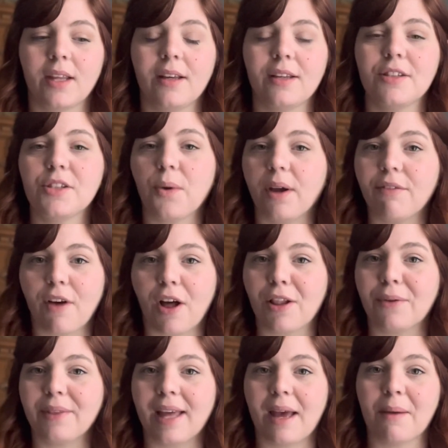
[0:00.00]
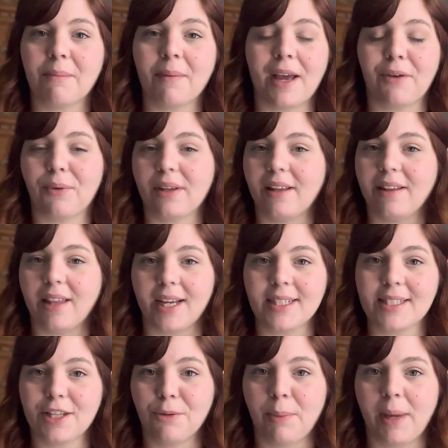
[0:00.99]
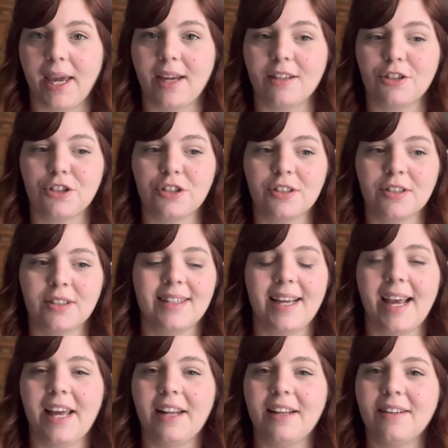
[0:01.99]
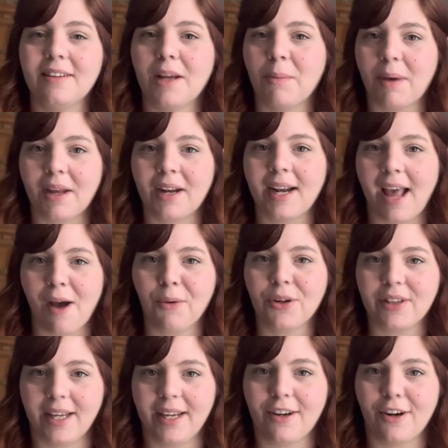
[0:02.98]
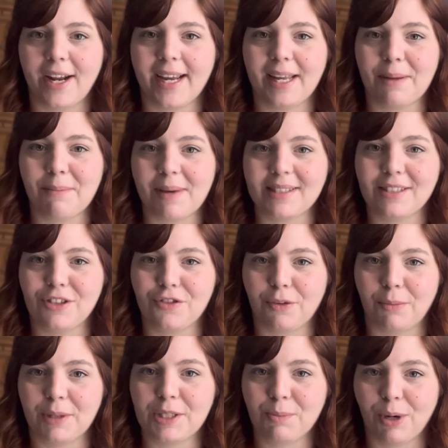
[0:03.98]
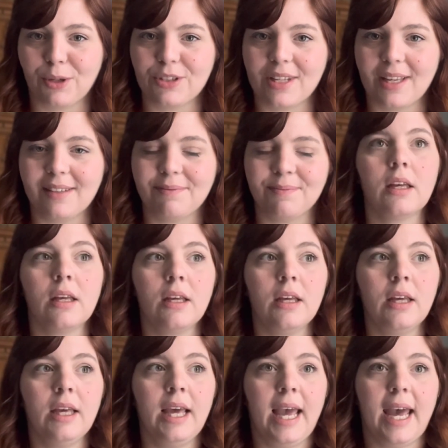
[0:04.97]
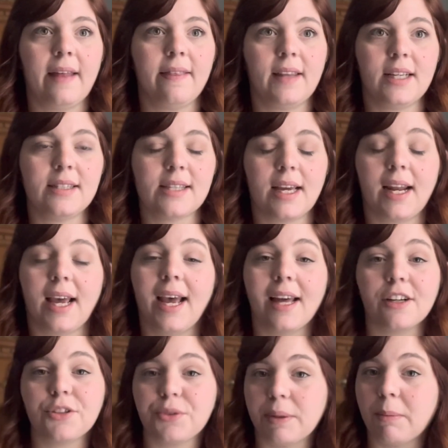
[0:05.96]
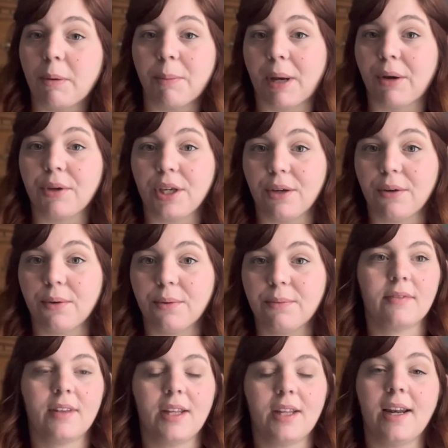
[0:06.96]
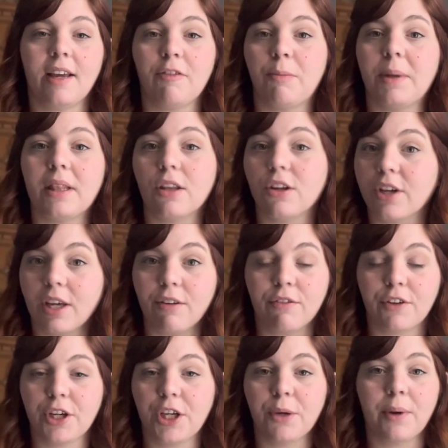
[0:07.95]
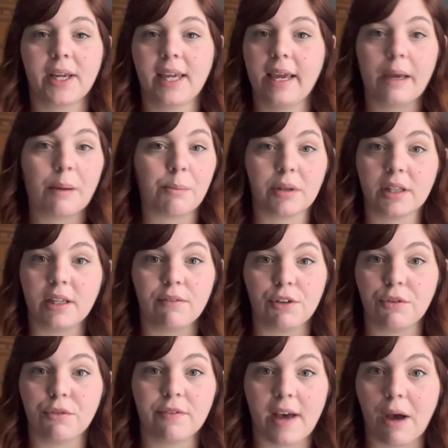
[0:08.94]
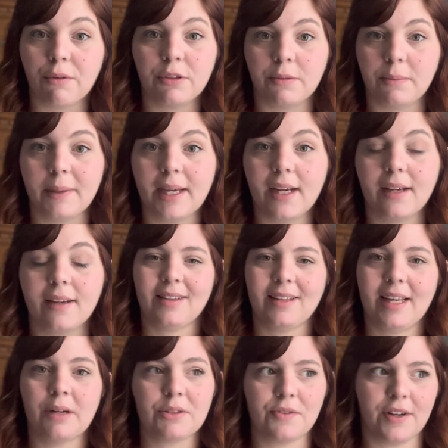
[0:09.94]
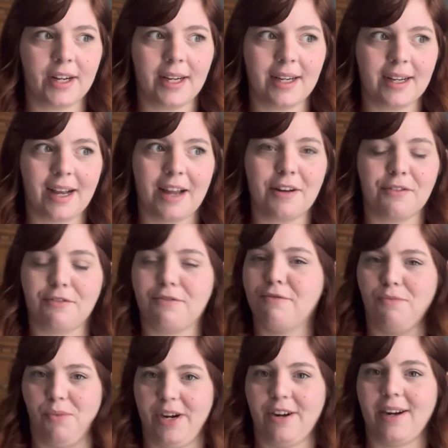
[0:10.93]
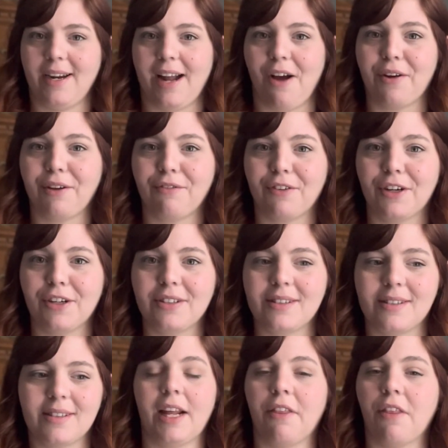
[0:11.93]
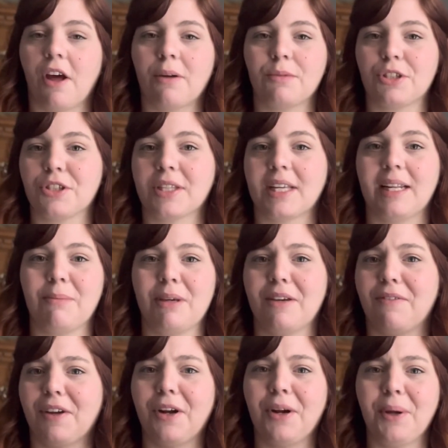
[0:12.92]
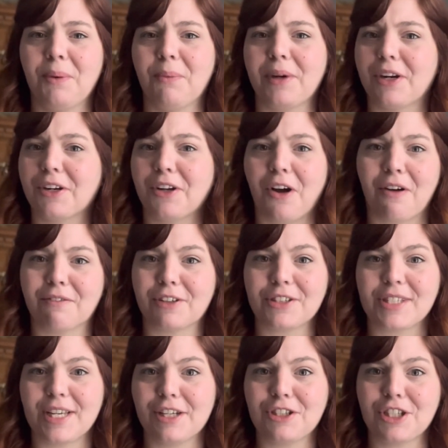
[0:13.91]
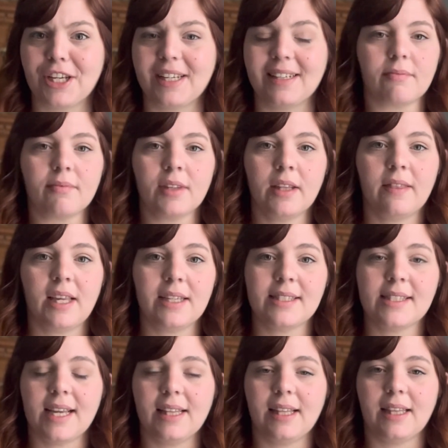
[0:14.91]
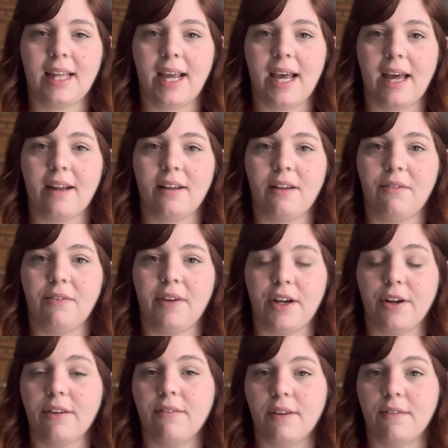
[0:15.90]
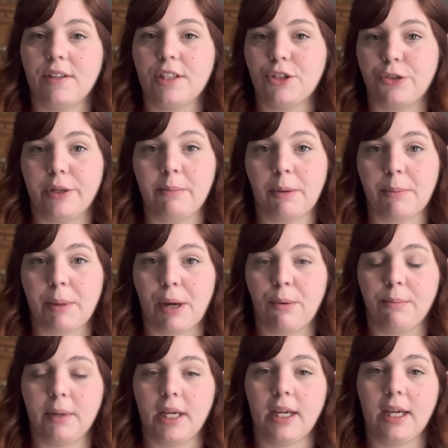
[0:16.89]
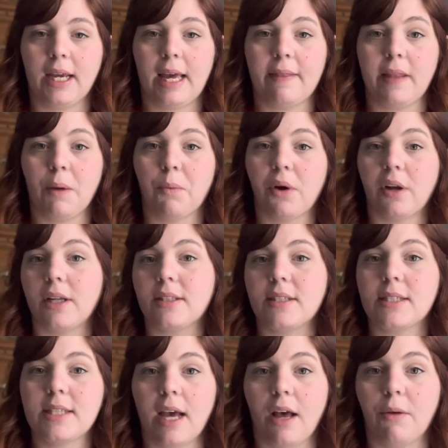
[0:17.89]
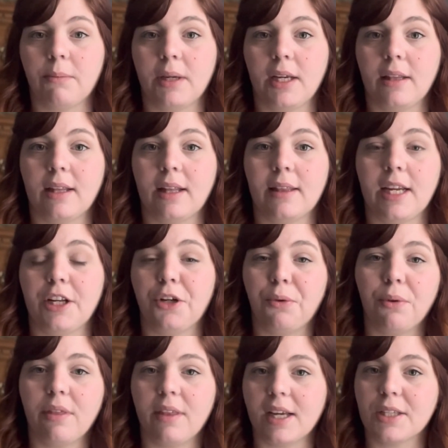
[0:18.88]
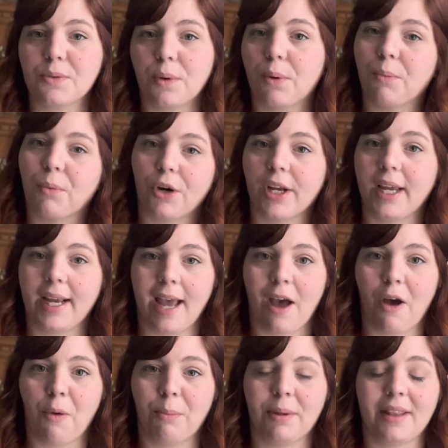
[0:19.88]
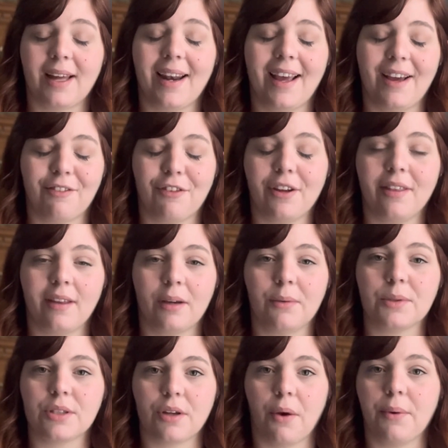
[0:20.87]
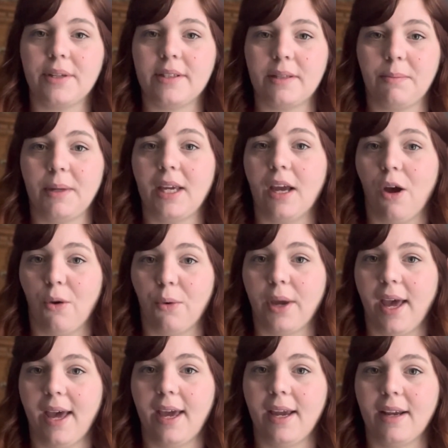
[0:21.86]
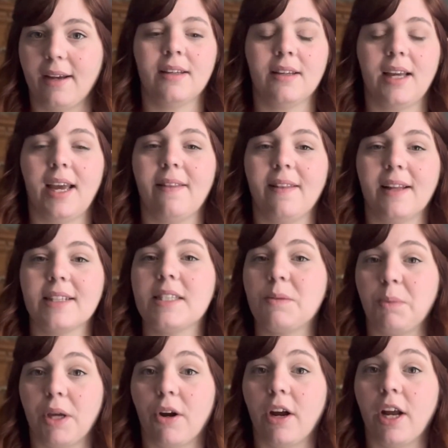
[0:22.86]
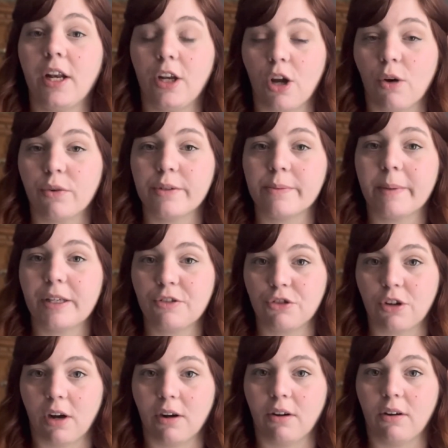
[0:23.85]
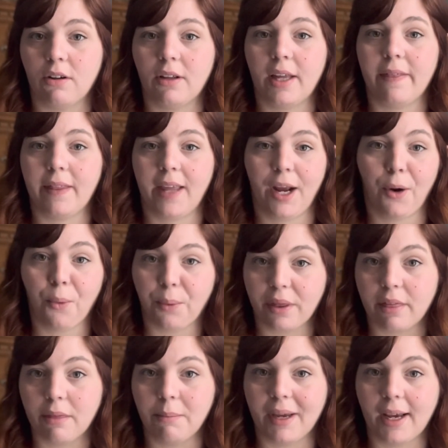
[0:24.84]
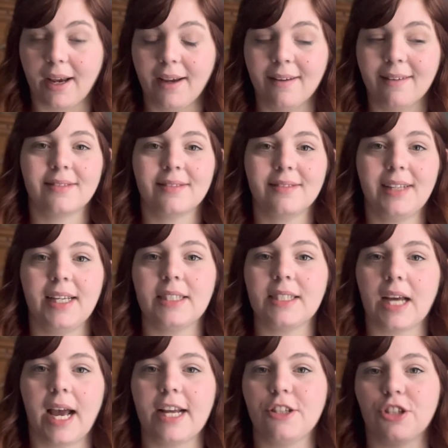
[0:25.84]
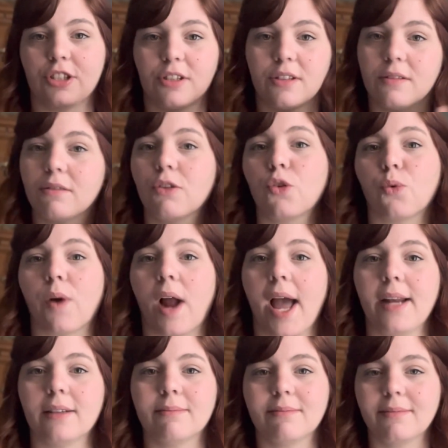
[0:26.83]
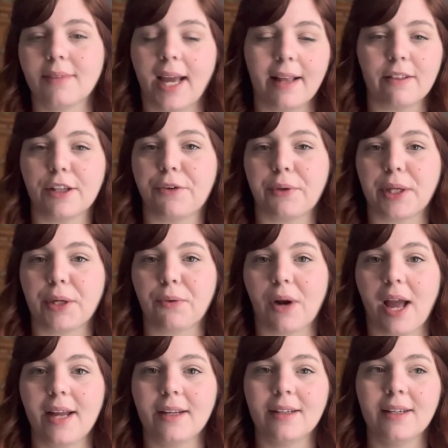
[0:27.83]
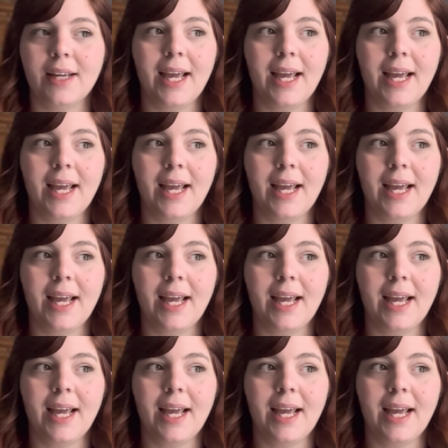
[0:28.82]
So I followed them. I really liked their page. And about an hour later, I get a message from this person, and they said, "I had a dream about you, and I've been looking for you. I can't believe you found me." And I was very kind of weirded out at first. I thought it was just going to be a very weird conversation. They said that they had a very vivid dream about me, and they wanted to tell me that they knew things weren't working out, but that everything was going to be okay, and that spirit knows my struggle, and they are with me. And I just cried. I literally cried.